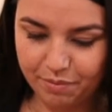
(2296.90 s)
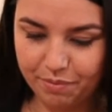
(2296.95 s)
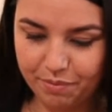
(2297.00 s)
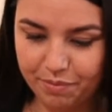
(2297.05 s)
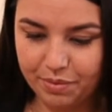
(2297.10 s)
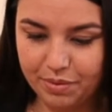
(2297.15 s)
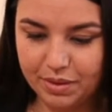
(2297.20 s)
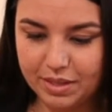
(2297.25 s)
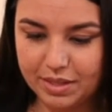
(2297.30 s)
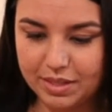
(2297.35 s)

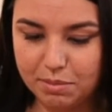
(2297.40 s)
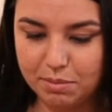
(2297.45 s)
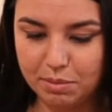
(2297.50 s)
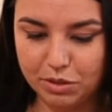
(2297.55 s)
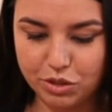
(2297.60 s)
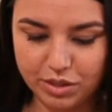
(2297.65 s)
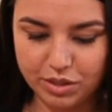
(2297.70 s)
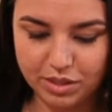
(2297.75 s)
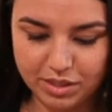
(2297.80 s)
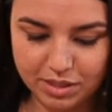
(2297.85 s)
especially
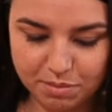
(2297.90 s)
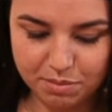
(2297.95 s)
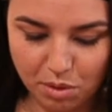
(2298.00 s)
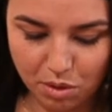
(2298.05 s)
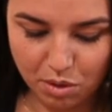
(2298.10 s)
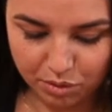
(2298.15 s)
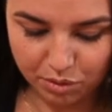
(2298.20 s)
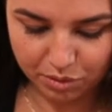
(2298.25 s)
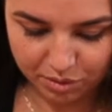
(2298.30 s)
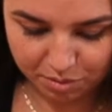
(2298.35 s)
the
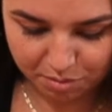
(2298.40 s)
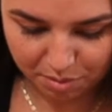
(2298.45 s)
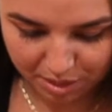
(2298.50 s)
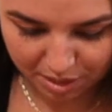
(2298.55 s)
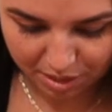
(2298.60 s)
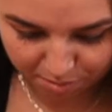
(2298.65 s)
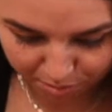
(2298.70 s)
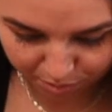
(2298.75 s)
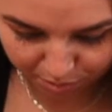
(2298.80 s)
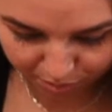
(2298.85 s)
smaller the
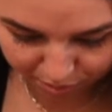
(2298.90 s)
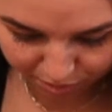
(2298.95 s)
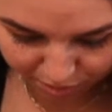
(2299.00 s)
paper.